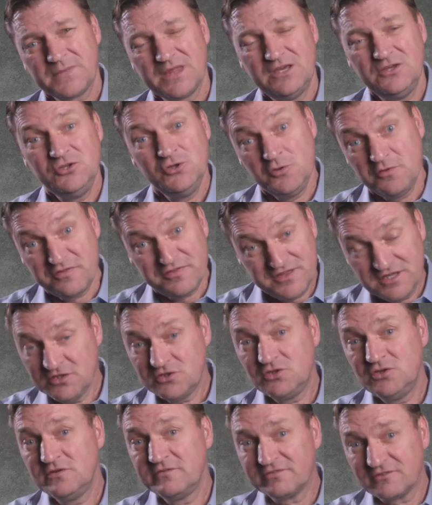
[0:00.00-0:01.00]
you
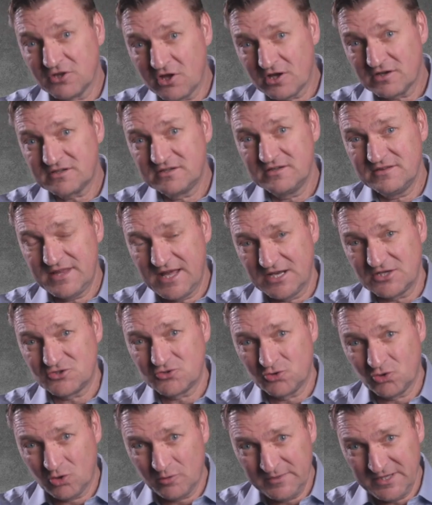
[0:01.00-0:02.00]
think you've locked that
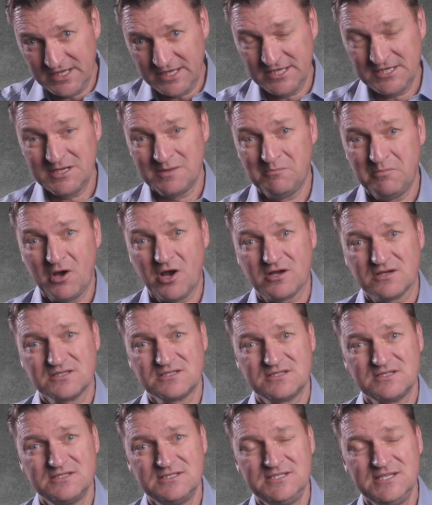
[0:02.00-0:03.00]
trauma in a
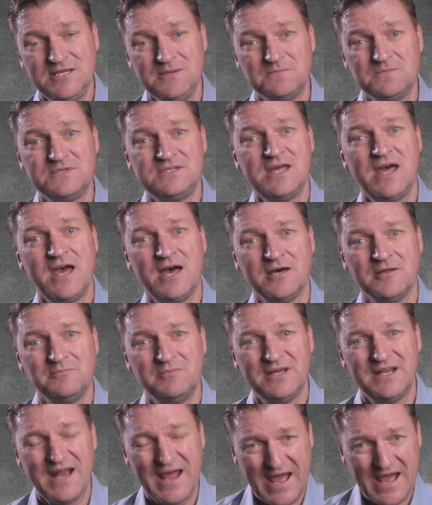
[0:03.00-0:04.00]
box deep down,
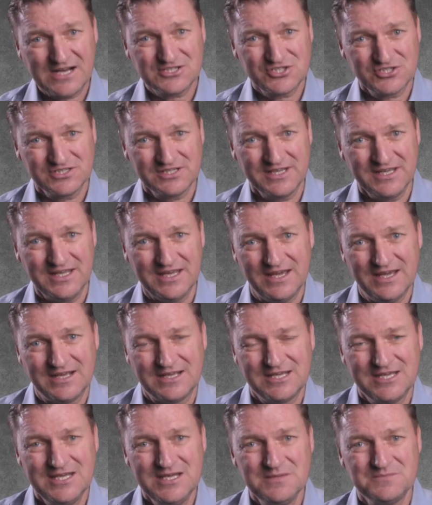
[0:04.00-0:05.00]
but actually
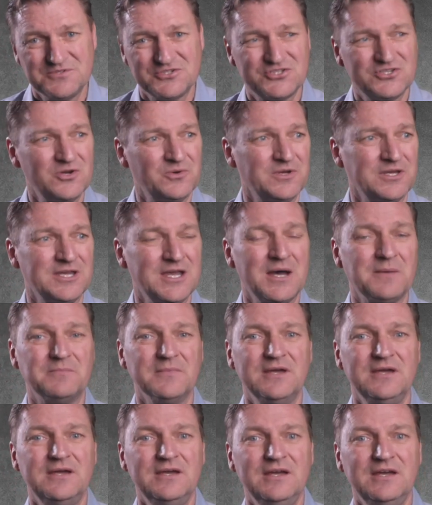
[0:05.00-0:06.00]
it keeps showing
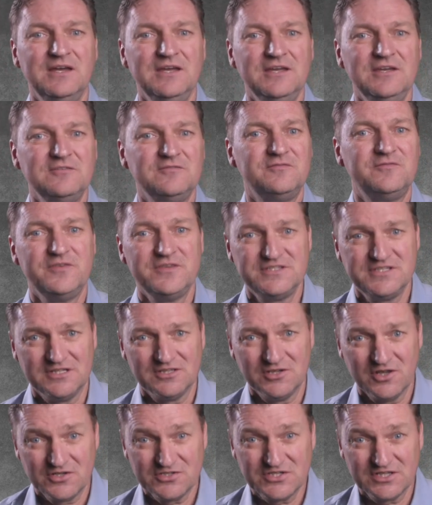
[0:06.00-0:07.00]
up
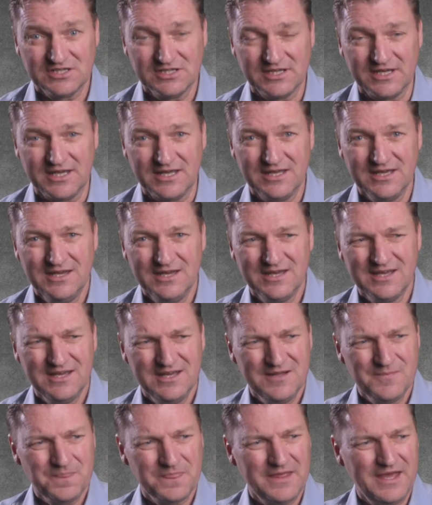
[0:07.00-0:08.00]
physiologically,
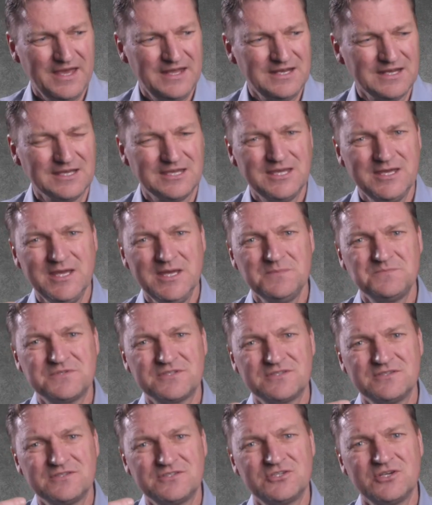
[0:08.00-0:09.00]
and it
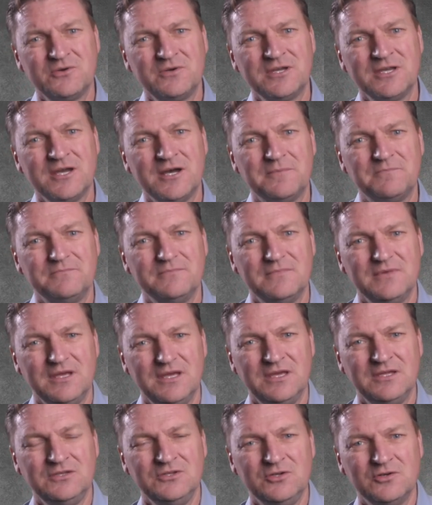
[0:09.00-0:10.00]
keeps showing up
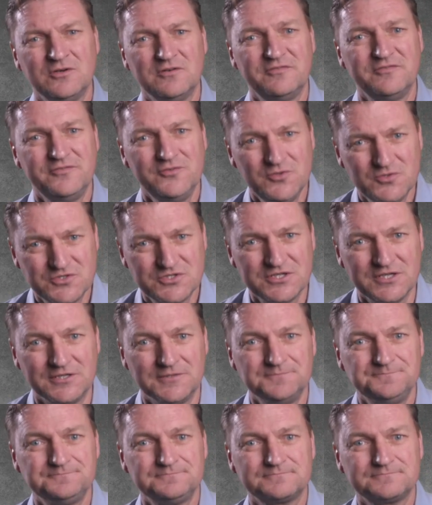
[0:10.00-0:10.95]
in your future.